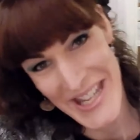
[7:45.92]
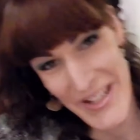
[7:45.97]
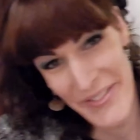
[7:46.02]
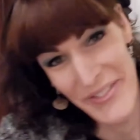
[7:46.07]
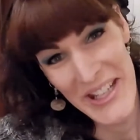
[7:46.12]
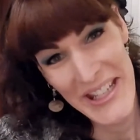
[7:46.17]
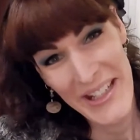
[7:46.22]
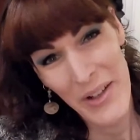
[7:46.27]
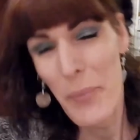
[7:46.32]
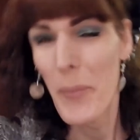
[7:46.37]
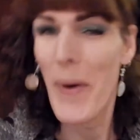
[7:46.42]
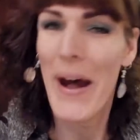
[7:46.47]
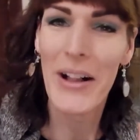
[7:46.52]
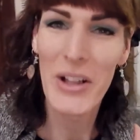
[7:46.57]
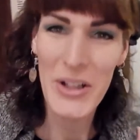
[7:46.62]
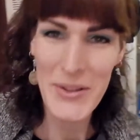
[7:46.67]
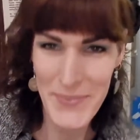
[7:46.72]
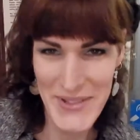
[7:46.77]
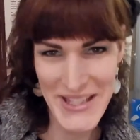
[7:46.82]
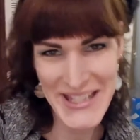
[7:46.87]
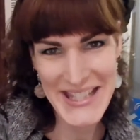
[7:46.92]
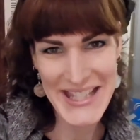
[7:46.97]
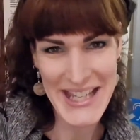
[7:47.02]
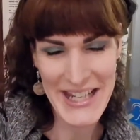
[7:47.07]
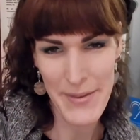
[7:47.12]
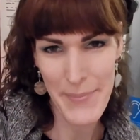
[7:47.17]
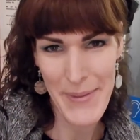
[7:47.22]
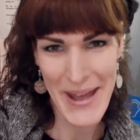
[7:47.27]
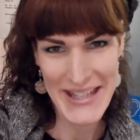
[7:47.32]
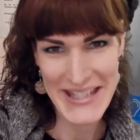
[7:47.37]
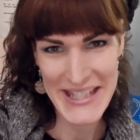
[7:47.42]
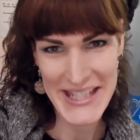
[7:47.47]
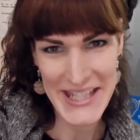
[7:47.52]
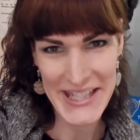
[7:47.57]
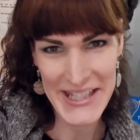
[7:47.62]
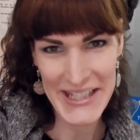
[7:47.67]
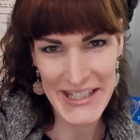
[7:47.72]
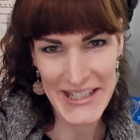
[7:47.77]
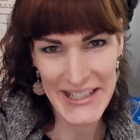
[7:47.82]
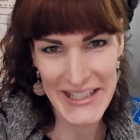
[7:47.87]
evening and welcome to
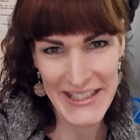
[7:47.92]
Cinematic.